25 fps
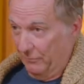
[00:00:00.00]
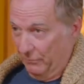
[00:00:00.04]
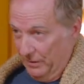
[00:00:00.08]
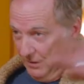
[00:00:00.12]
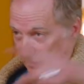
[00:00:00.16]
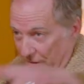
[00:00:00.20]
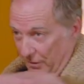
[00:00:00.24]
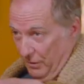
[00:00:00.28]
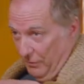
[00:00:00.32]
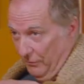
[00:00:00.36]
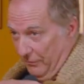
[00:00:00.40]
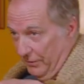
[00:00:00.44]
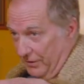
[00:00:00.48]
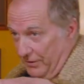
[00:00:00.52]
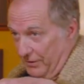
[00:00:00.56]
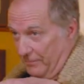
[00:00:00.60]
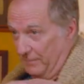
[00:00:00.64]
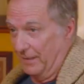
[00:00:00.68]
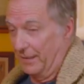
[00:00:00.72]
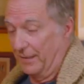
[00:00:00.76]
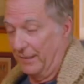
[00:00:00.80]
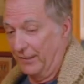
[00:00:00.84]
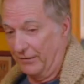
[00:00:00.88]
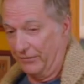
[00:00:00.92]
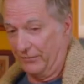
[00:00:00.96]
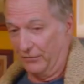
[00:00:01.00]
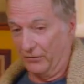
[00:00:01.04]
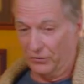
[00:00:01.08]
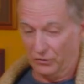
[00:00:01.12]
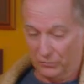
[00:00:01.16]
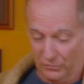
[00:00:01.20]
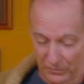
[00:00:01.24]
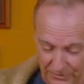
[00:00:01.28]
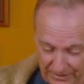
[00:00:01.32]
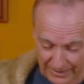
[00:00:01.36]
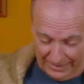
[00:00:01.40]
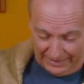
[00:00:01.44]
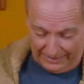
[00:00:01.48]
would know this because as
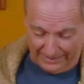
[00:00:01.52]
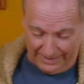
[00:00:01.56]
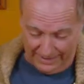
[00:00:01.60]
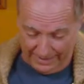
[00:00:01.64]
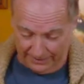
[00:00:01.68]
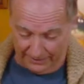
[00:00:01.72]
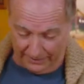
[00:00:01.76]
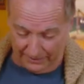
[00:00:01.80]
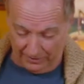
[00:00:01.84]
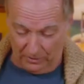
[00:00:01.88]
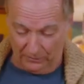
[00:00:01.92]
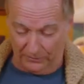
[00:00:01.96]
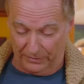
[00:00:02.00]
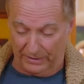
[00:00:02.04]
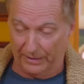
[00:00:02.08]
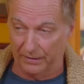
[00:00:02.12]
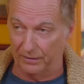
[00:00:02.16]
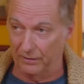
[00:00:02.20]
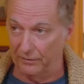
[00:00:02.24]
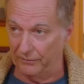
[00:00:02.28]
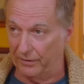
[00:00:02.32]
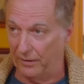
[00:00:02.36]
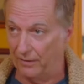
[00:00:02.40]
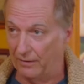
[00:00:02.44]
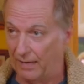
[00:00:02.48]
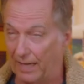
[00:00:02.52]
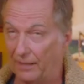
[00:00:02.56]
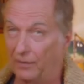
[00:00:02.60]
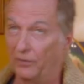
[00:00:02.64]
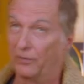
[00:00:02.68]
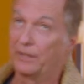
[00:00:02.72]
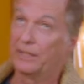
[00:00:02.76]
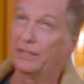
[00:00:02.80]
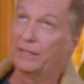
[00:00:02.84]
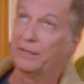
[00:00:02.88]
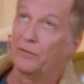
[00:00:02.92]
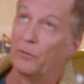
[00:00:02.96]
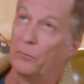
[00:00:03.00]
soon as I land and get all the gear there, I'm
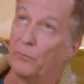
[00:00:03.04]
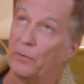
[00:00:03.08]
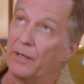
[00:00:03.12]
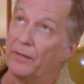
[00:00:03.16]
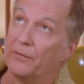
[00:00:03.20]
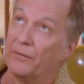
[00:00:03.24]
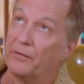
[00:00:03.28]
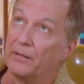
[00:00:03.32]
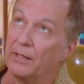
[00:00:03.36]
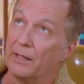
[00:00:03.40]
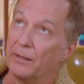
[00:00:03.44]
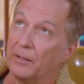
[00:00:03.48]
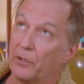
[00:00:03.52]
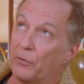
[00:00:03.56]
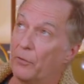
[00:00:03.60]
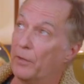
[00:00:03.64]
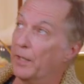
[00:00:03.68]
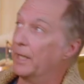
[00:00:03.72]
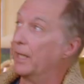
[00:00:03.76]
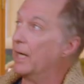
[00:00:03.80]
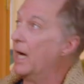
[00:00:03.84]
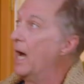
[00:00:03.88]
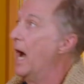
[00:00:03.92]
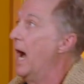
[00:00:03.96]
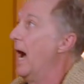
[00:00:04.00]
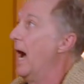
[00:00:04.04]
looking at the weather and I'm going